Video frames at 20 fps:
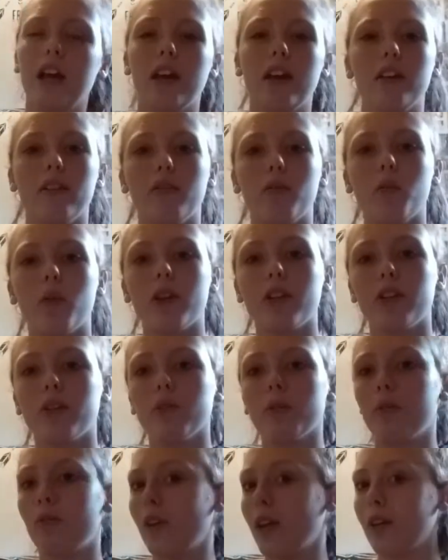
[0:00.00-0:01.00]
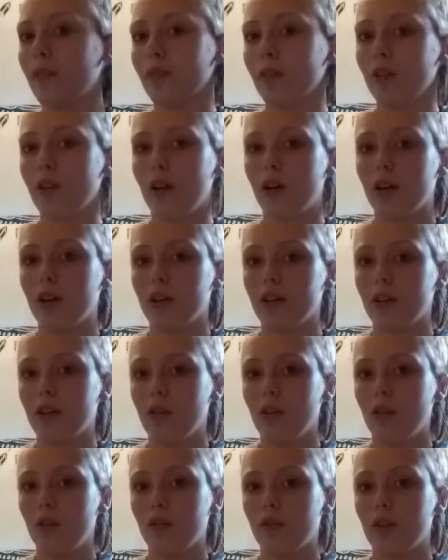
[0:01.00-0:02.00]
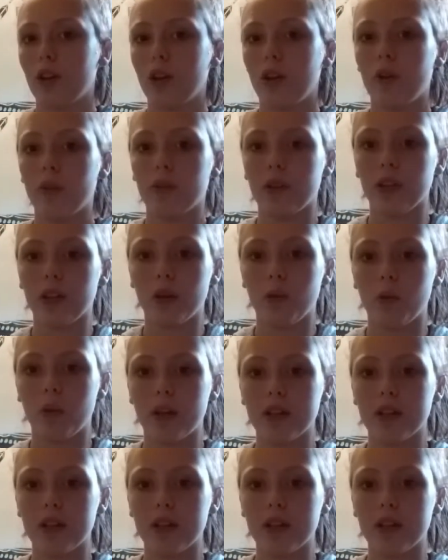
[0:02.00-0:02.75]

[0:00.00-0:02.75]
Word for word: if what your favorite article of clothing